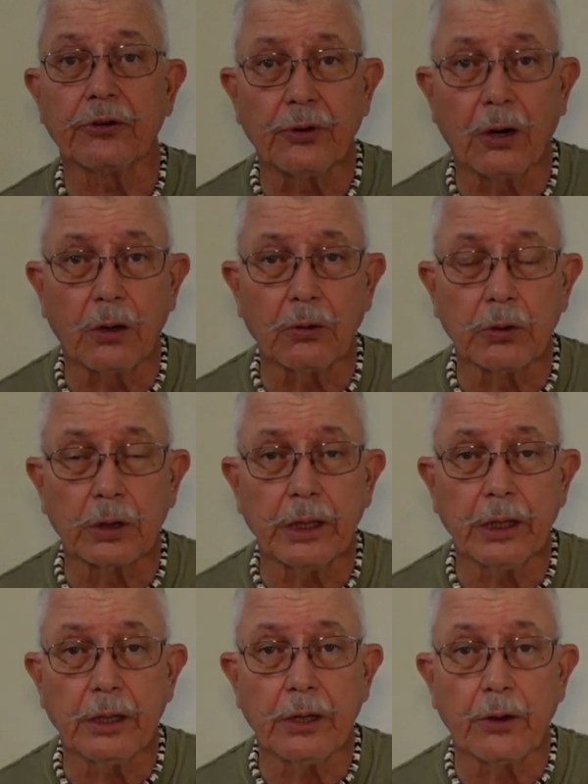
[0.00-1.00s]
to start
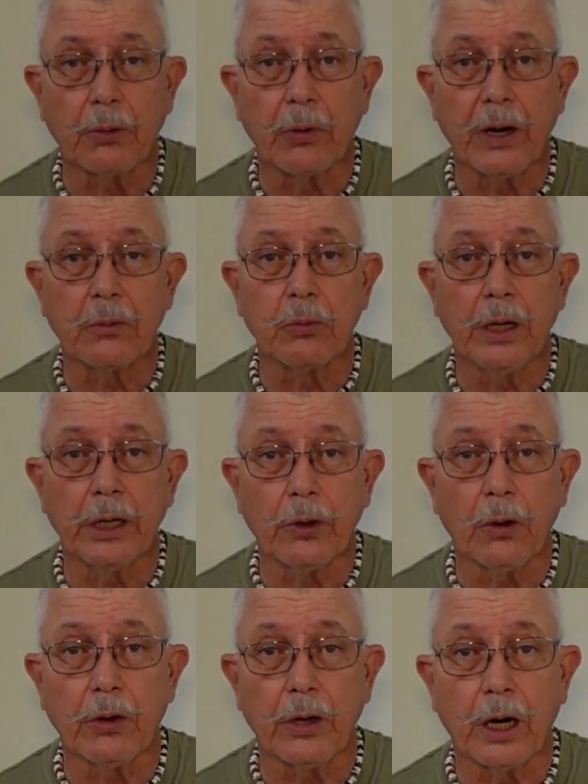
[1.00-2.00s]
looking into the red
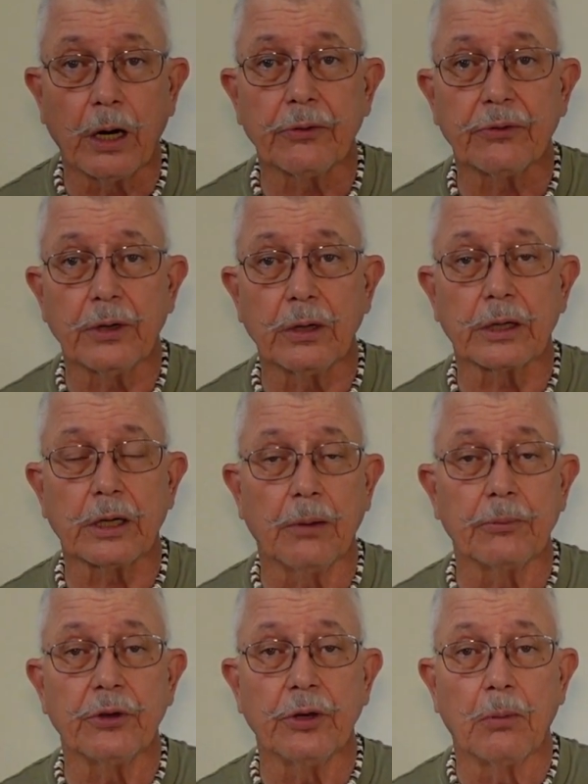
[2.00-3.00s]
window there until it
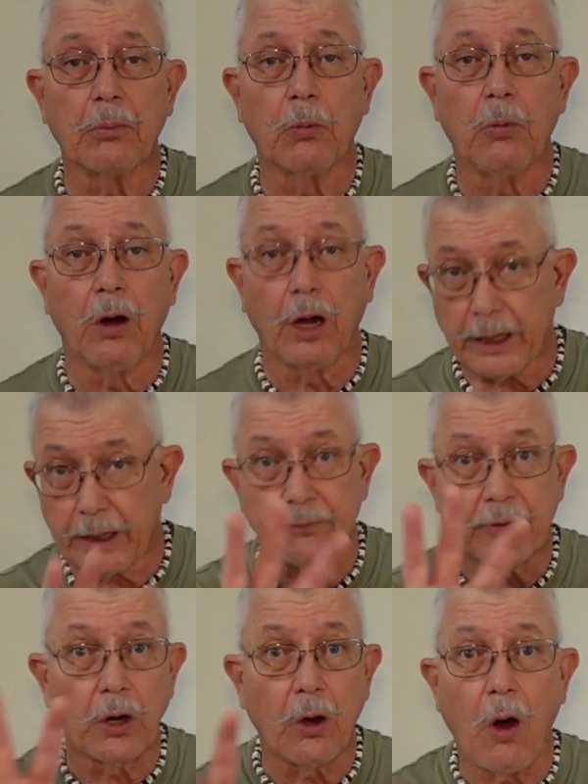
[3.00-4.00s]
comes to number 1,
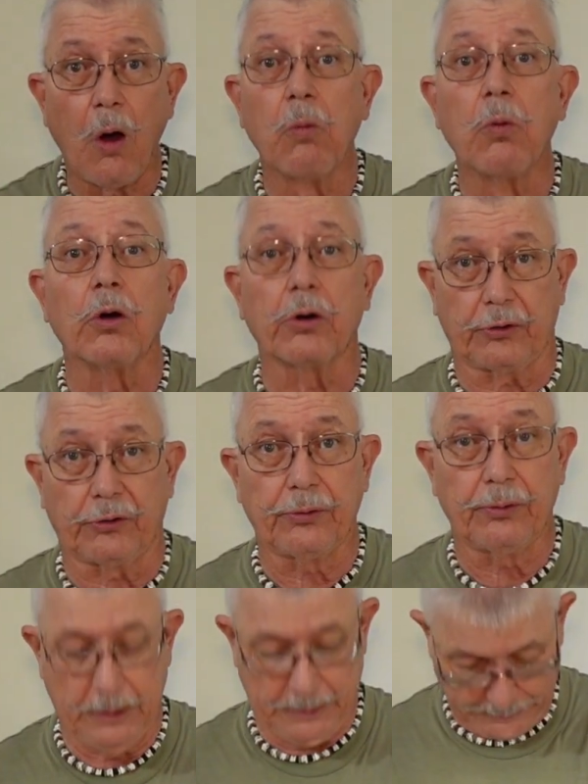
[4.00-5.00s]
if it all works.